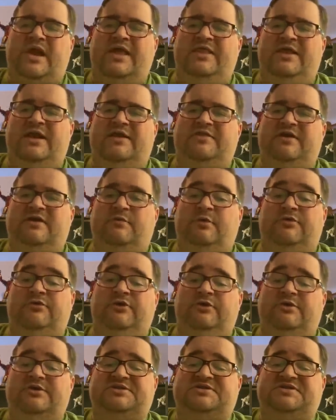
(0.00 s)
then I think we'll
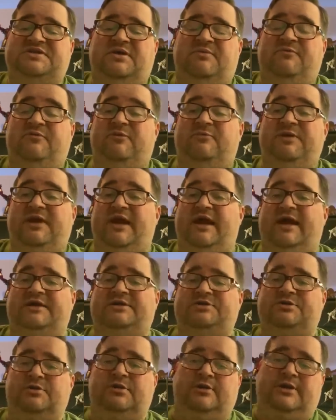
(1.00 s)
do it some from the
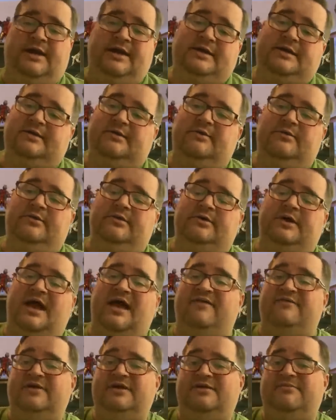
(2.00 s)
actual, like, we're
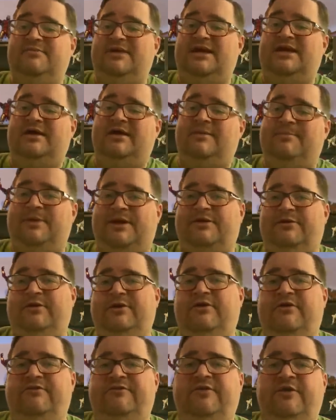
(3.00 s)
having a meetup. I don't
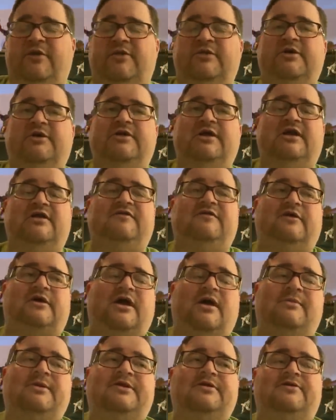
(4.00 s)
know if y'all know that. If you're
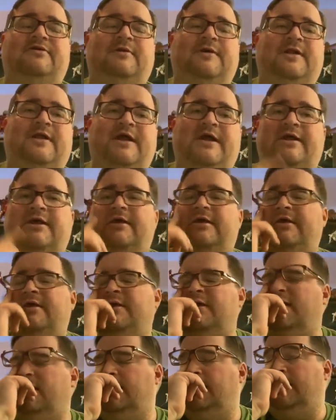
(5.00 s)
coming to Toylanta,
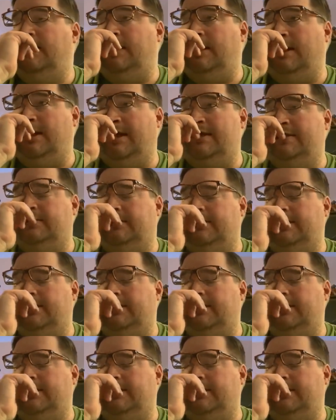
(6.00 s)
in the